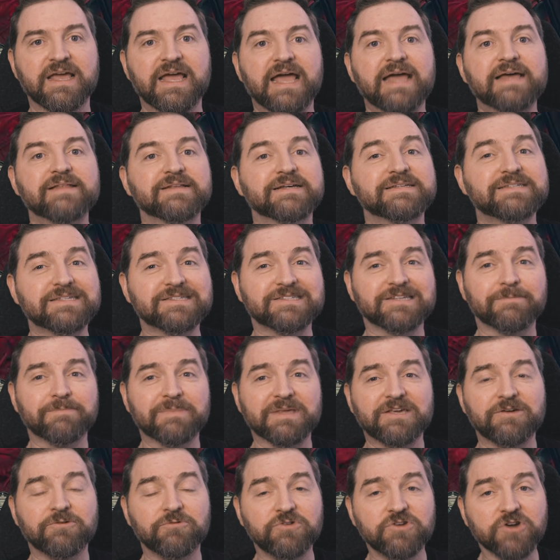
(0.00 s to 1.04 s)
unless it's
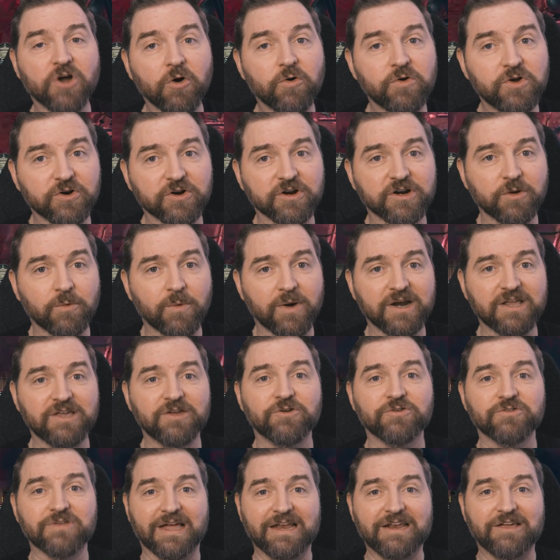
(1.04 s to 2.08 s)
something you know you're going to want to
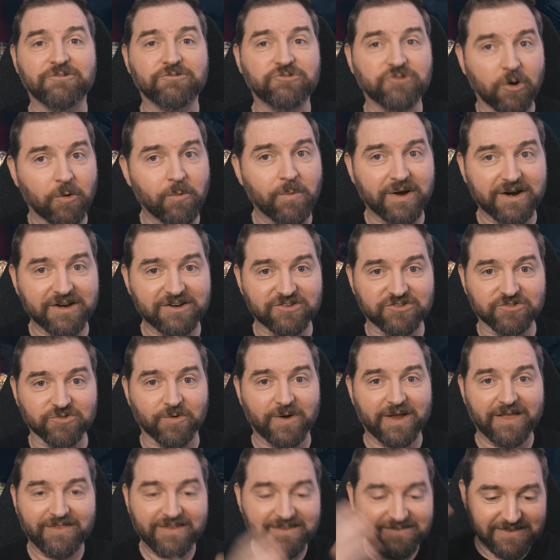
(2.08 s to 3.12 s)
use and you don't want to
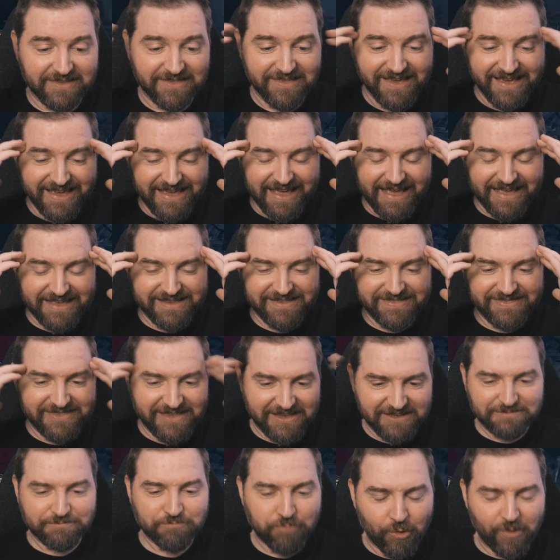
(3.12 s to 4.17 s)
destroy. At least at
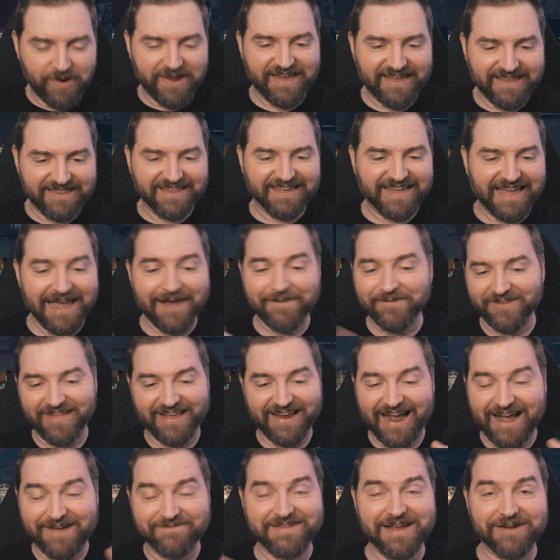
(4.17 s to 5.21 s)
this point in the game, you're
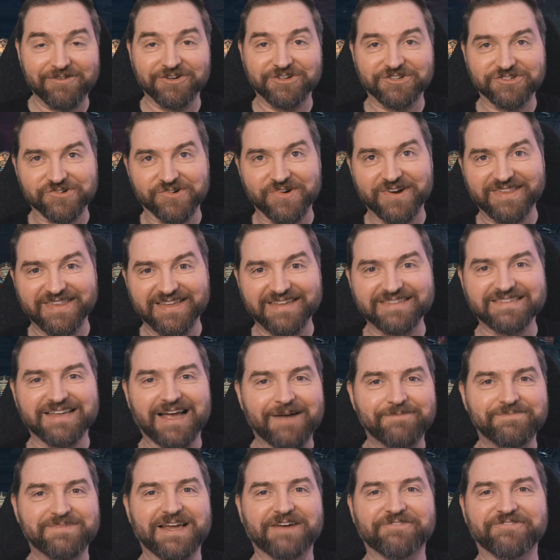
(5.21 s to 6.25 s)
like, I'm never destroying this.
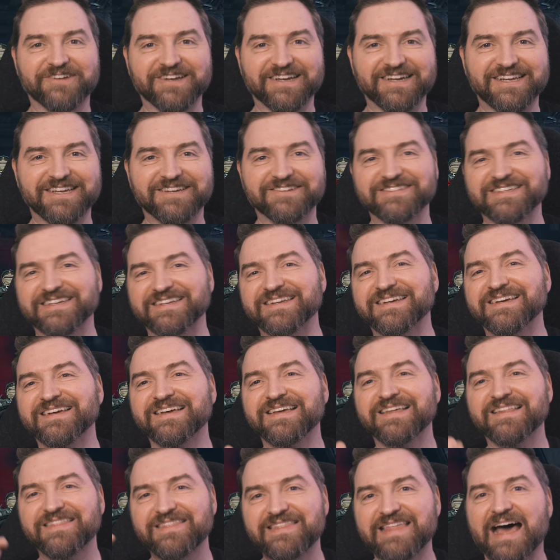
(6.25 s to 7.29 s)
I'm definitely going to use it.
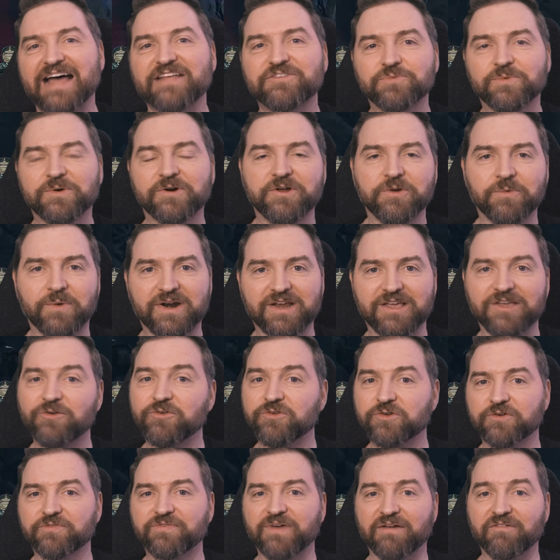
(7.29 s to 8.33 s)
That's where you want to use
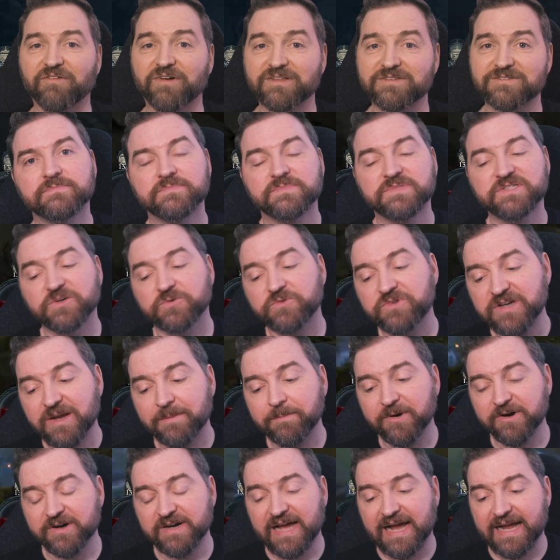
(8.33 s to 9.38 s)
your favorites. So
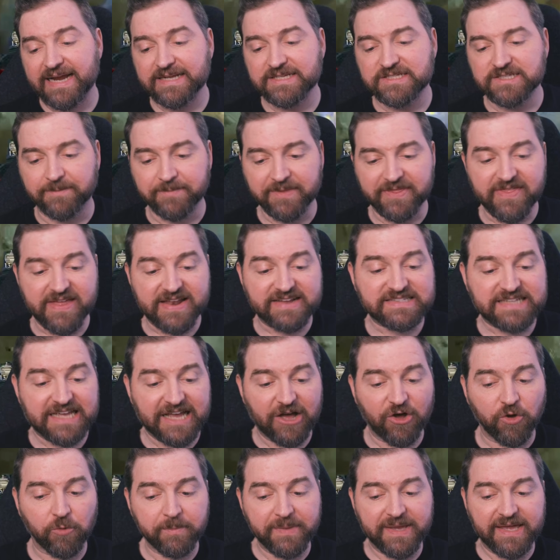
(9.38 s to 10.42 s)
number 9 is something that has
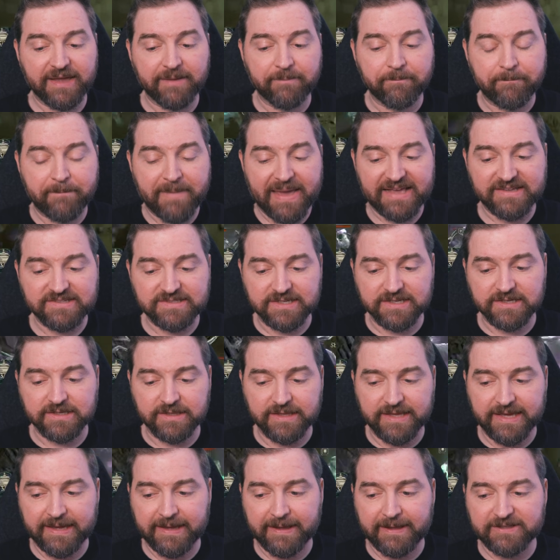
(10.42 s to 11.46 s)
helped me
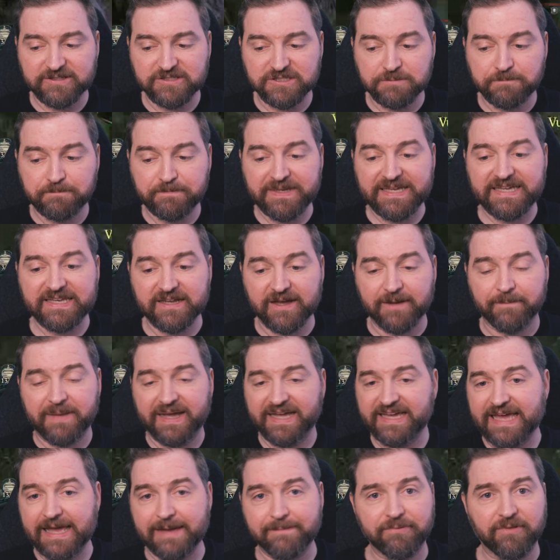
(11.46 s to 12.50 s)
basically speed up my
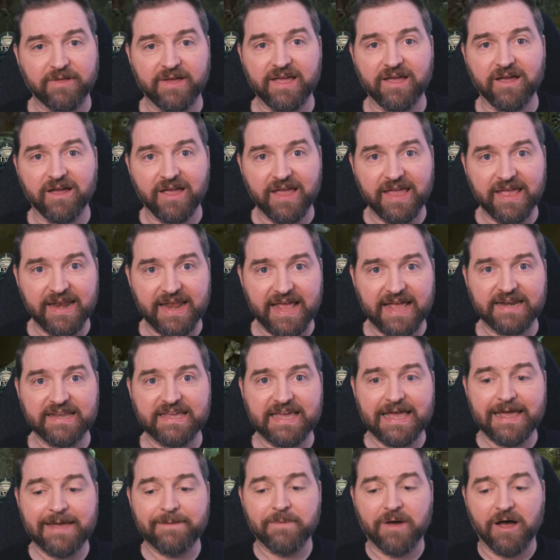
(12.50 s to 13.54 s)
gameplay in
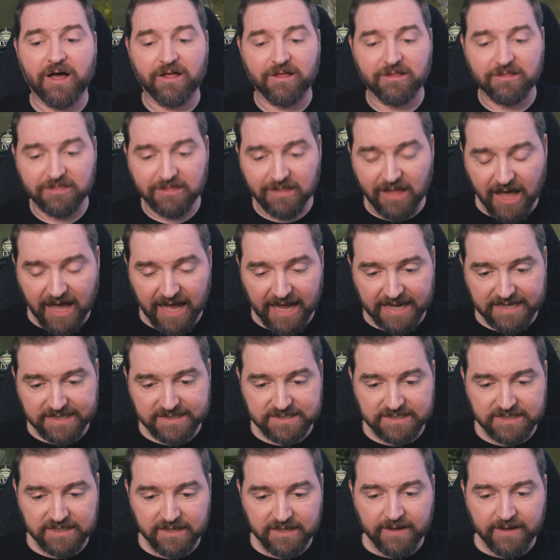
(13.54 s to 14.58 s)
endgame a
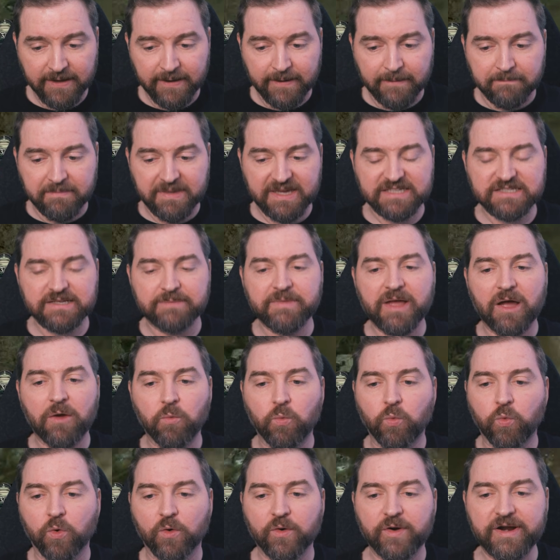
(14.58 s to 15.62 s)
lot because I'm not
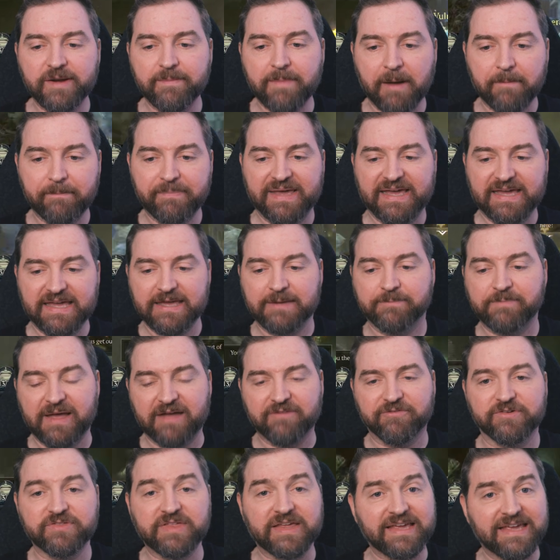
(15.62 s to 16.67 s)
worried about picking up
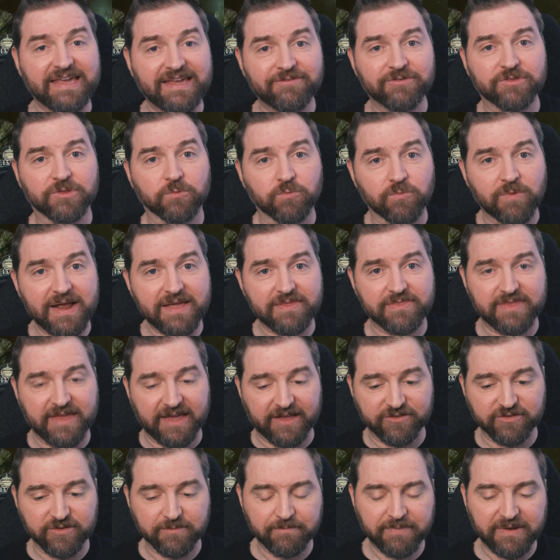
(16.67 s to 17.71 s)
everything, even the right
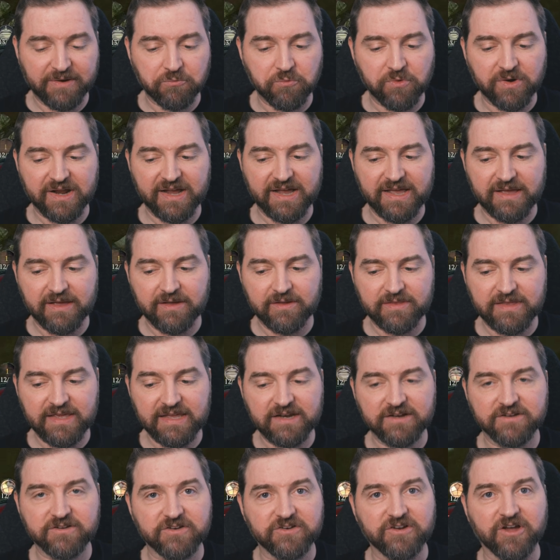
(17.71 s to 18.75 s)
things. But what I
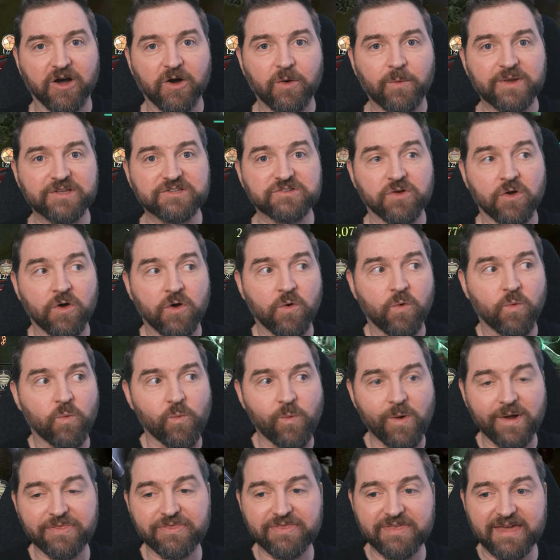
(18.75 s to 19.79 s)
needed to know is
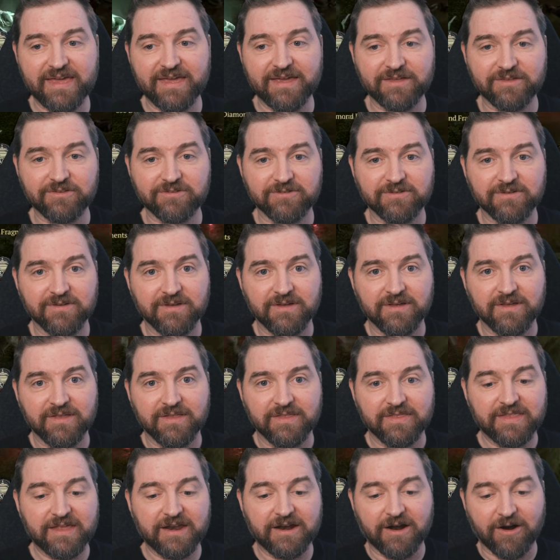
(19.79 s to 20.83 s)
what things
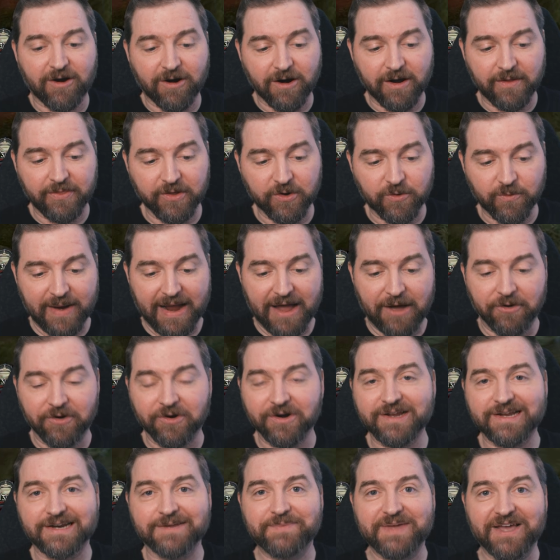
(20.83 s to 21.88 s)
that are on the ground
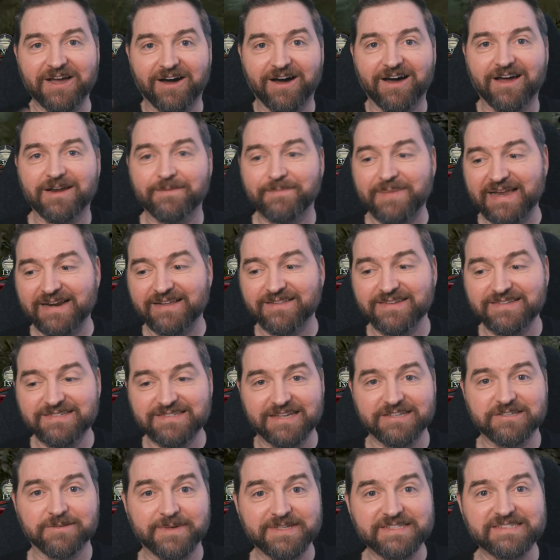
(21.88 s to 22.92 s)
are going to be automatically
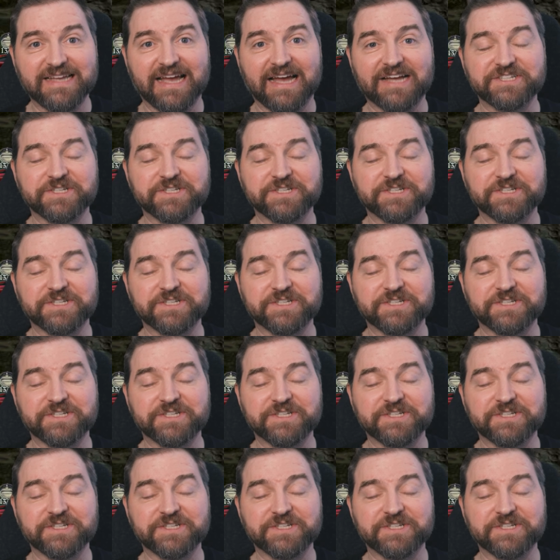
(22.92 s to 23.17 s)
sent to my stash